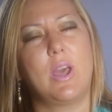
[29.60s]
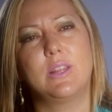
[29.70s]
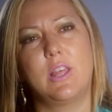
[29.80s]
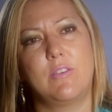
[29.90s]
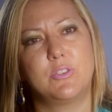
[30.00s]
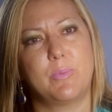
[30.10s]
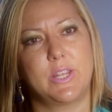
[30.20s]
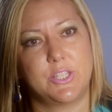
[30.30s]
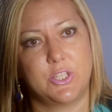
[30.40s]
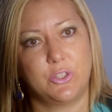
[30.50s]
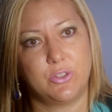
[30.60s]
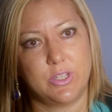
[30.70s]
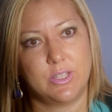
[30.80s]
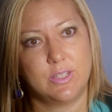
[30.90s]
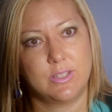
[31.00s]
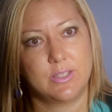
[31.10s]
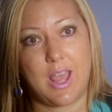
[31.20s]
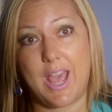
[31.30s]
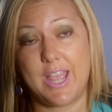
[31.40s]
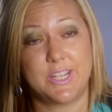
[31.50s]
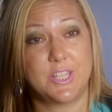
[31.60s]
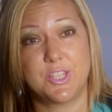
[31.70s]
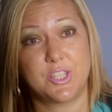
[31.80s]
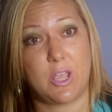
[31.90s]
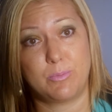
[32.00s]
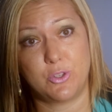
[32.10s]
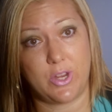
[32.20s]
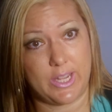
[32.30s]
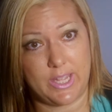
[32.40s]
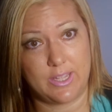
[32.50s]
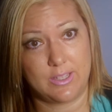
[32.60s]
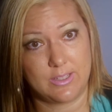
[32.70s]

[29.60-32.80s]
I loved my children, I didn't stop drinking.